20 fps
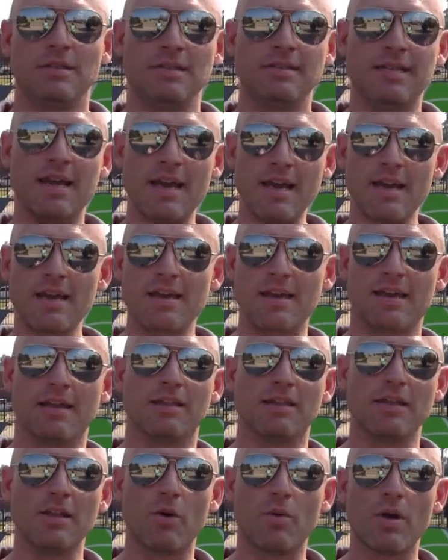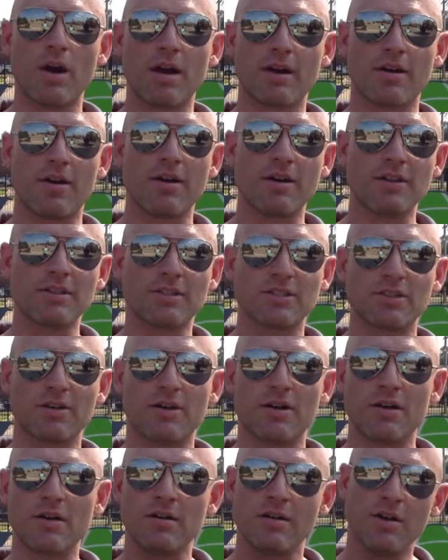day in Little Rock,
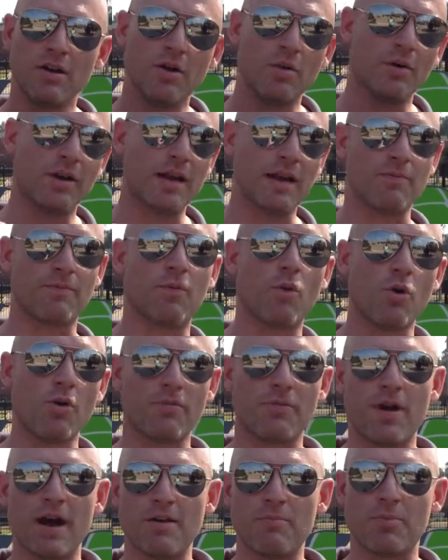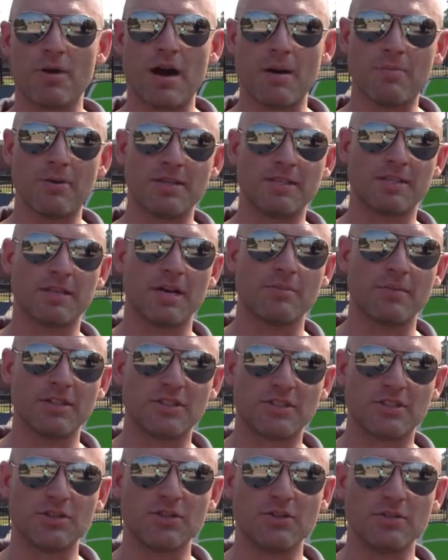Arkansas. We got 4 or 5 properties coming
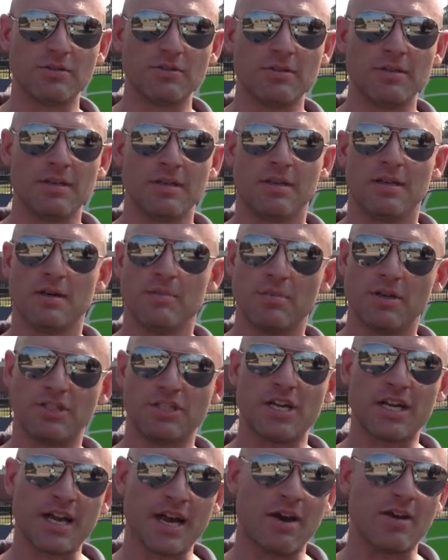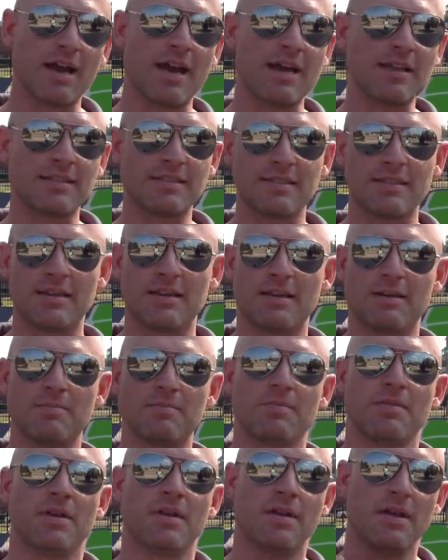soon, but check out Acxiom.
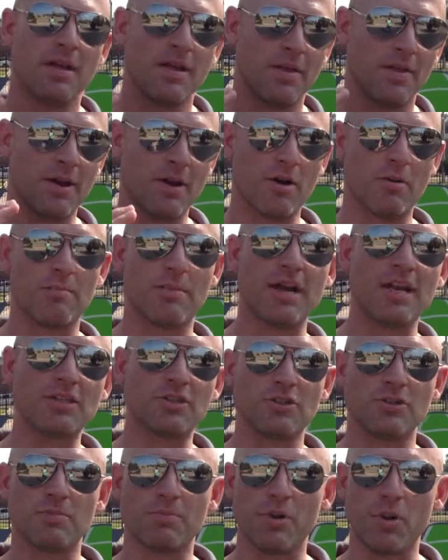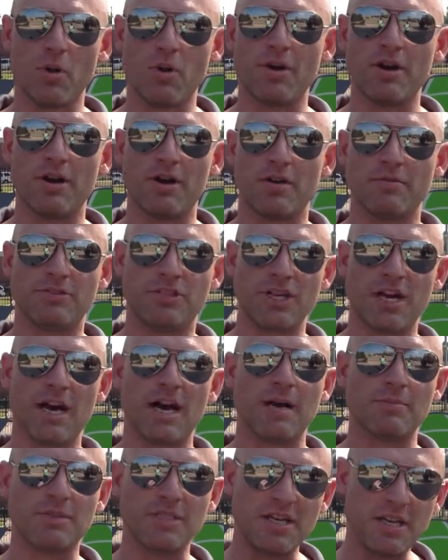They're a major employer of
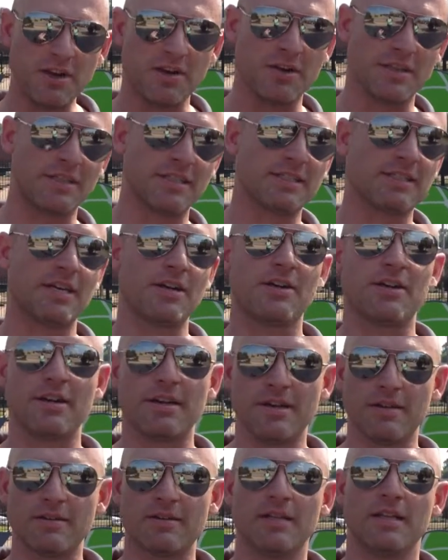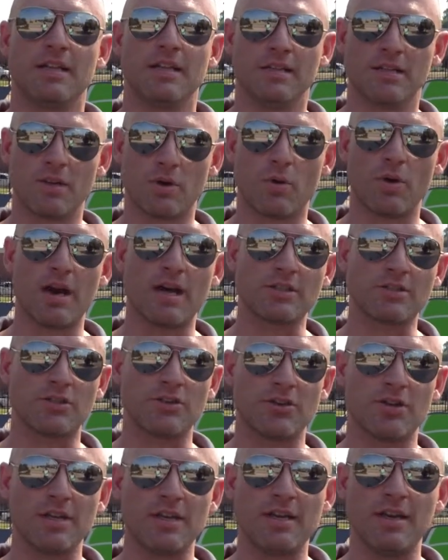jobs here in this area, Little Rock
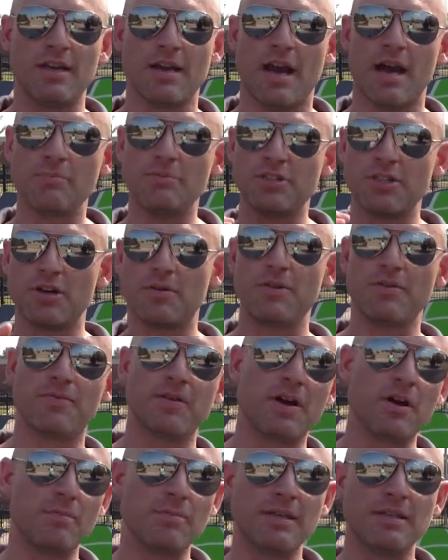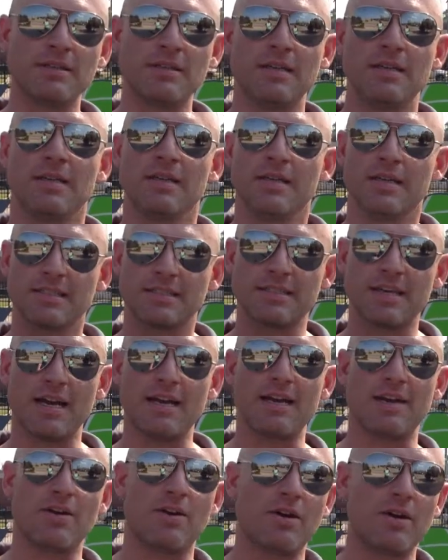Turnkey. I'm Jeremy Veldman,
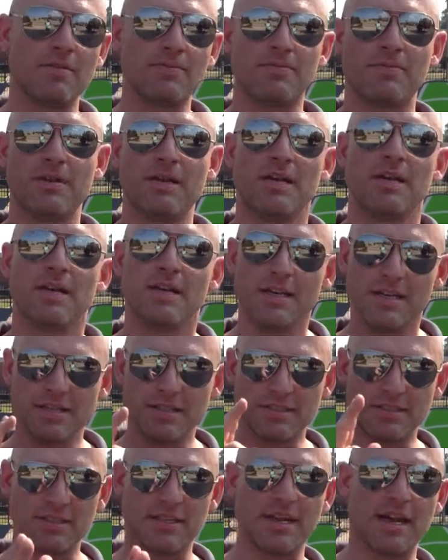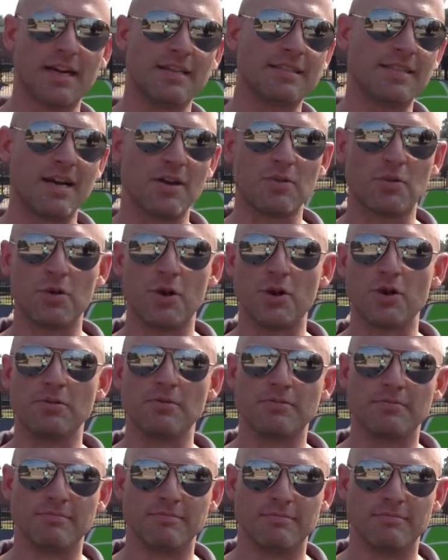signing off. See you guys down the road.